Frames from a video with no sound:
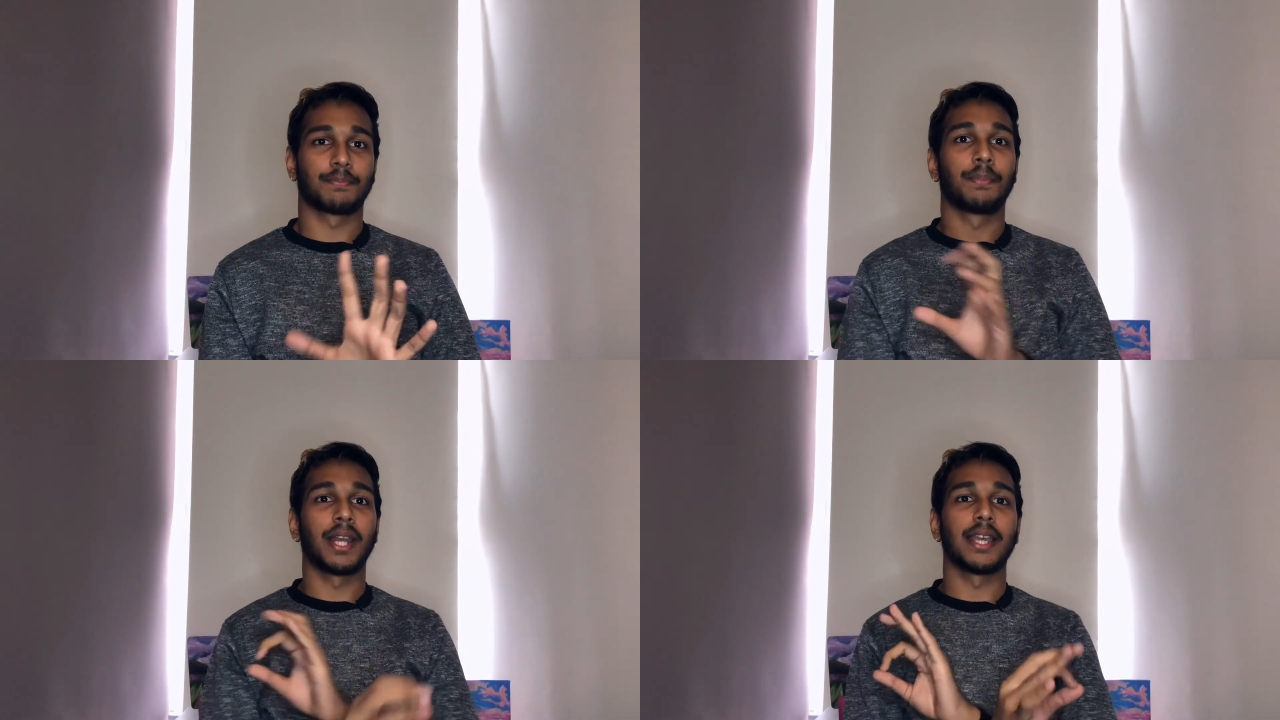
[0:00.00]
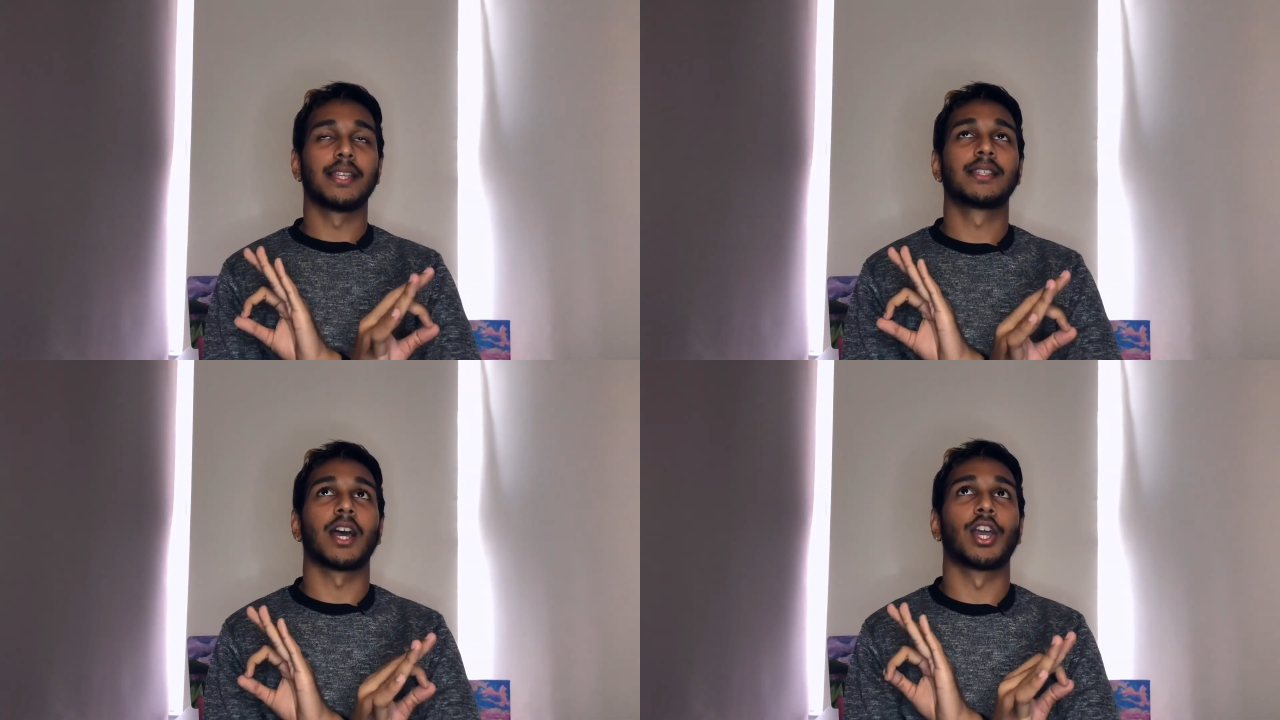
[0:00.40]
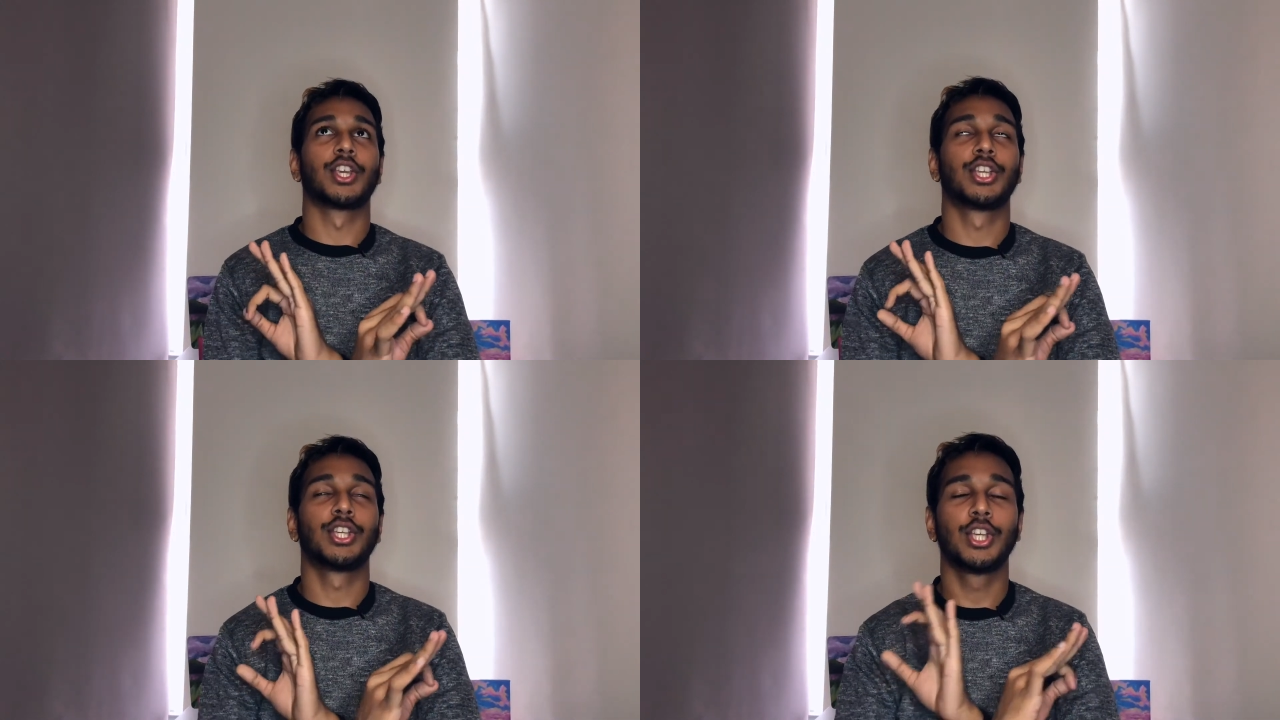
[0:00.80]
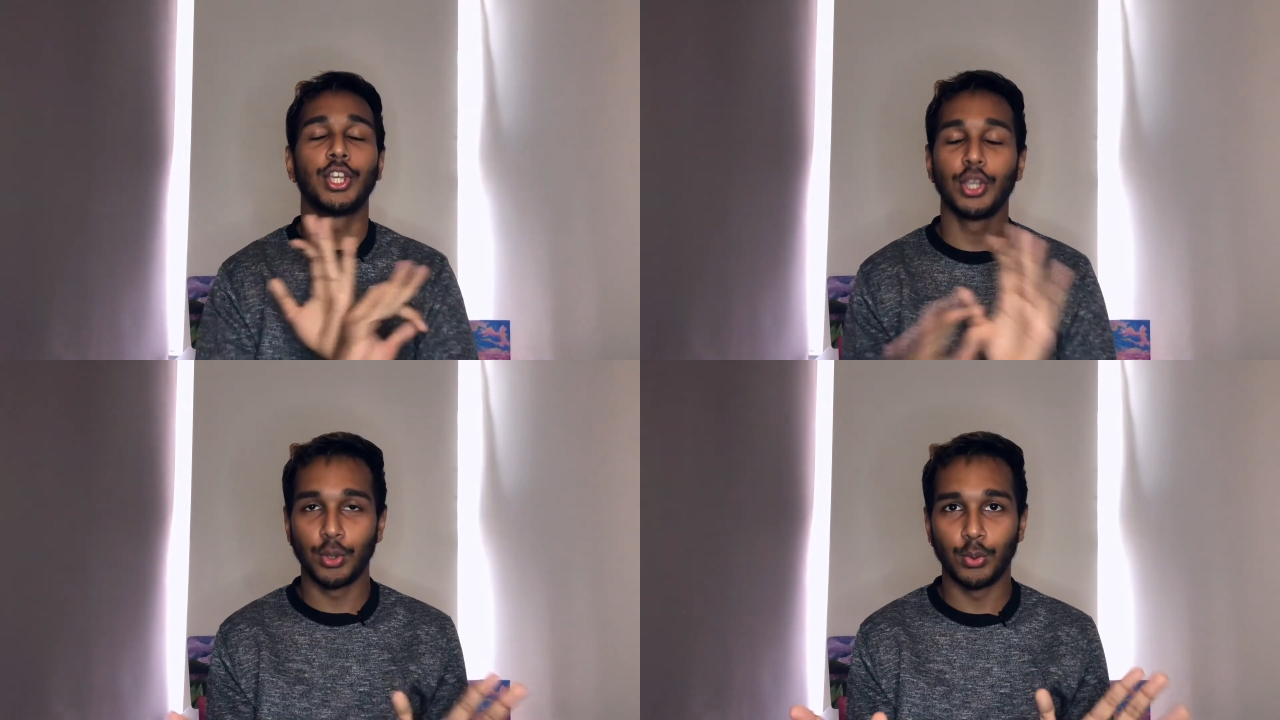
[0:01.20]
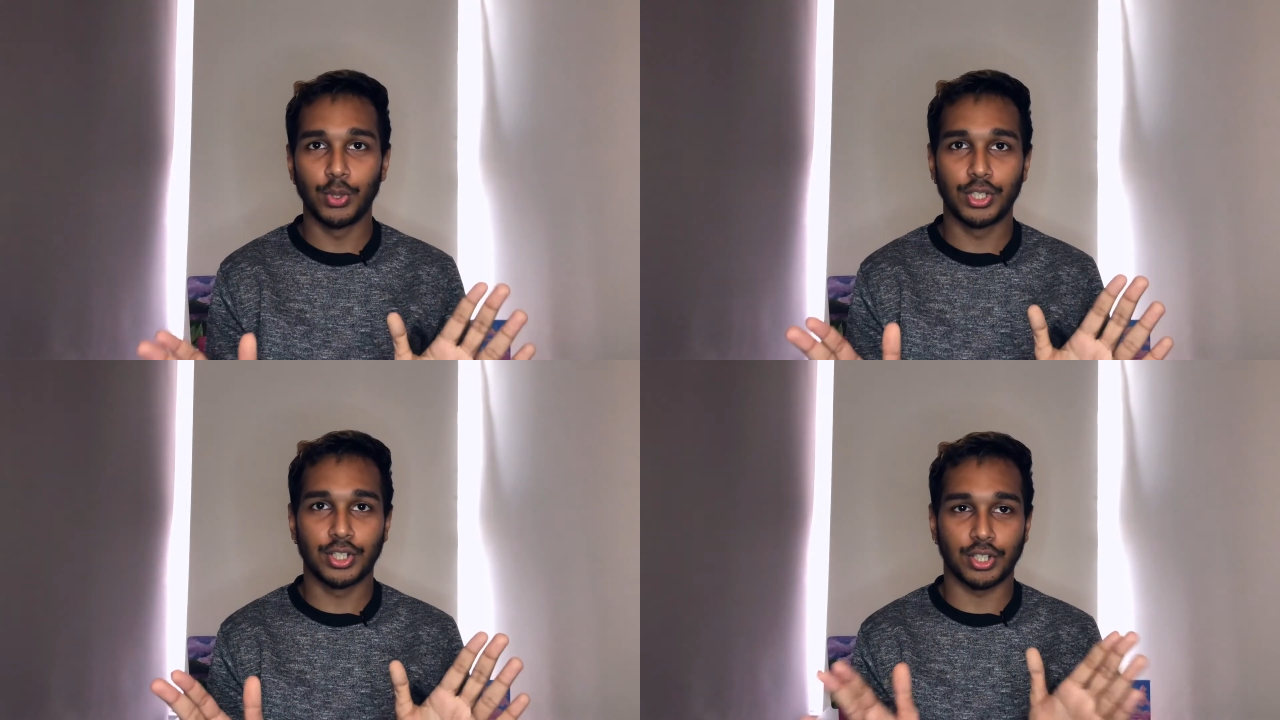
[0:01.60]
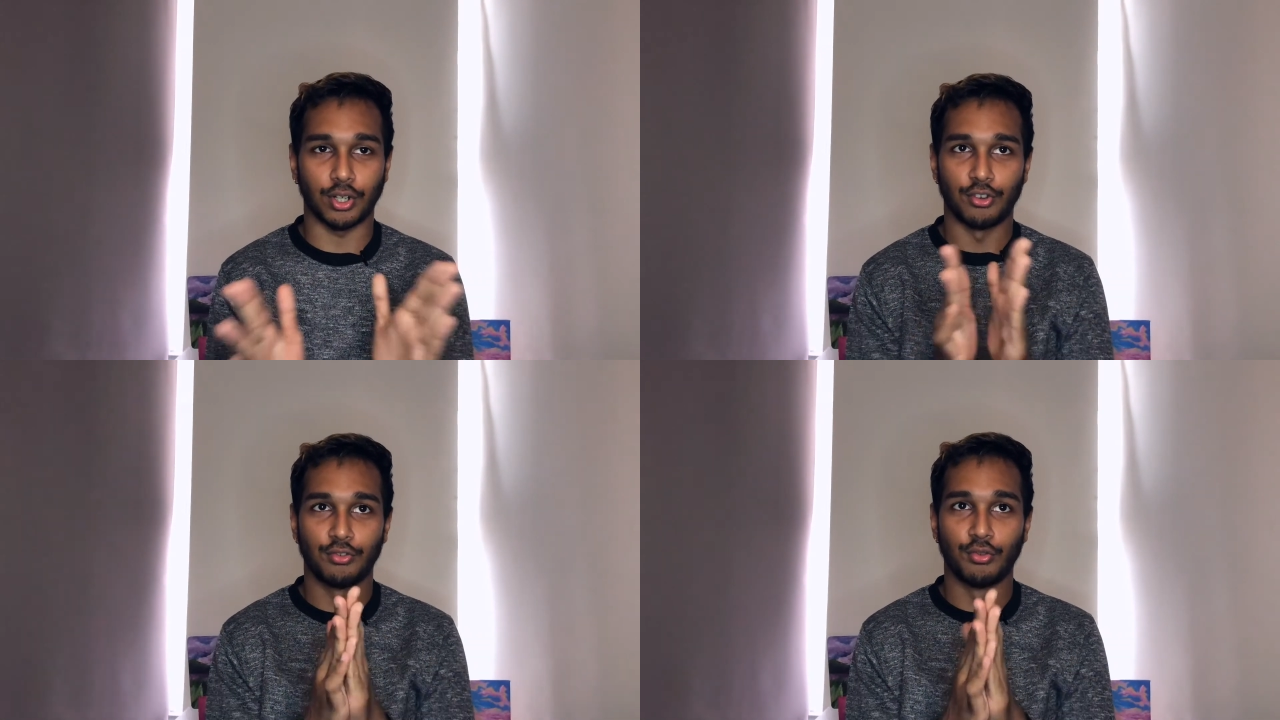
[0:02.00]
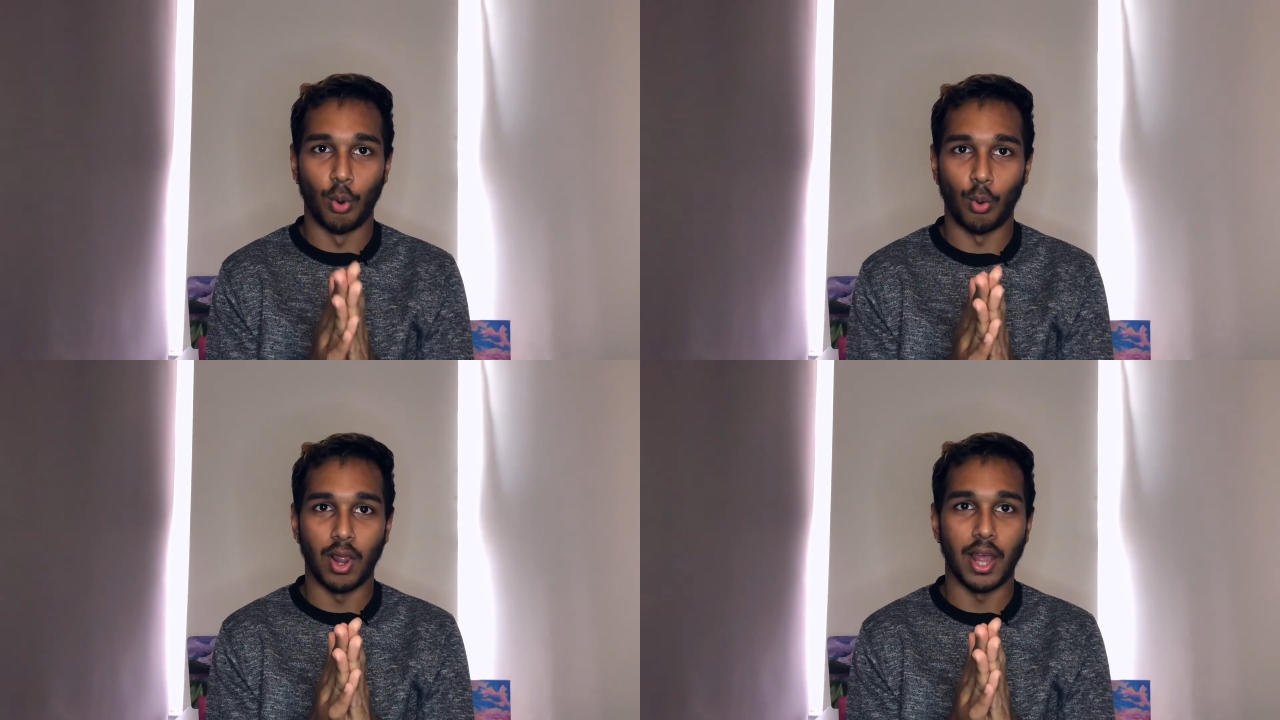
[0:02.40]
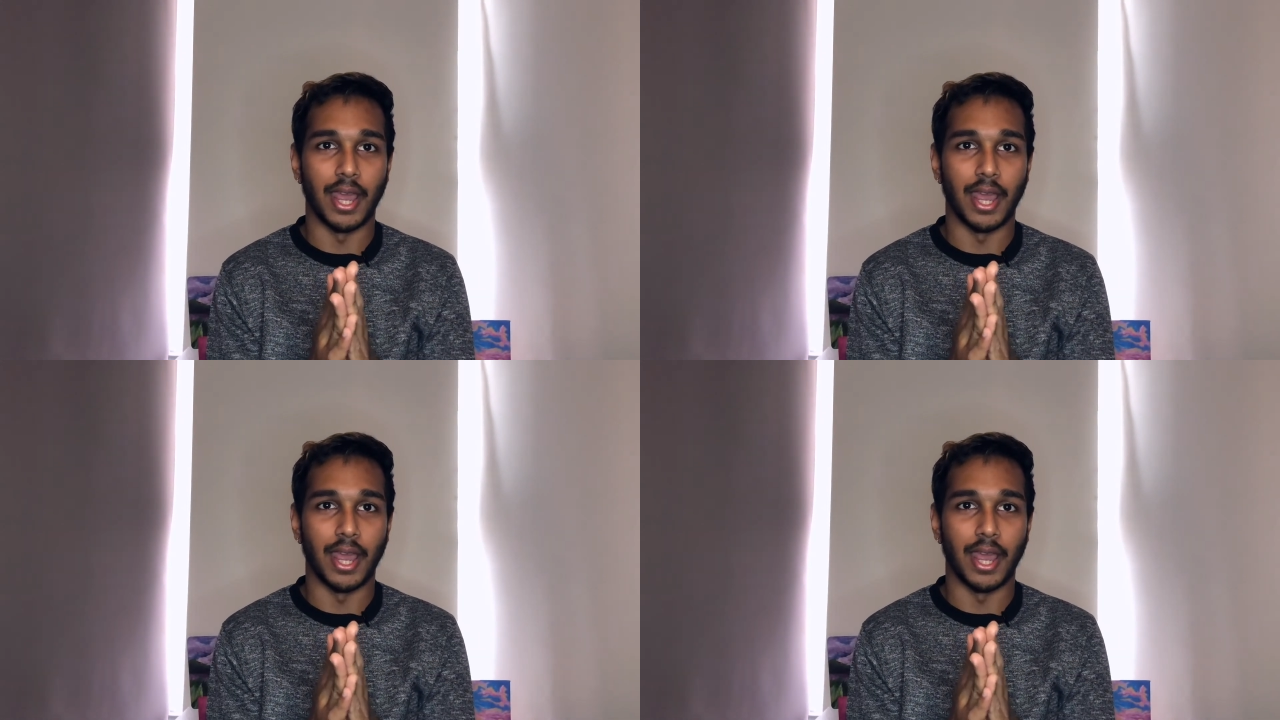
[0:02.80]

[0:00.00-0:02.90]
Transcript: plays a huge role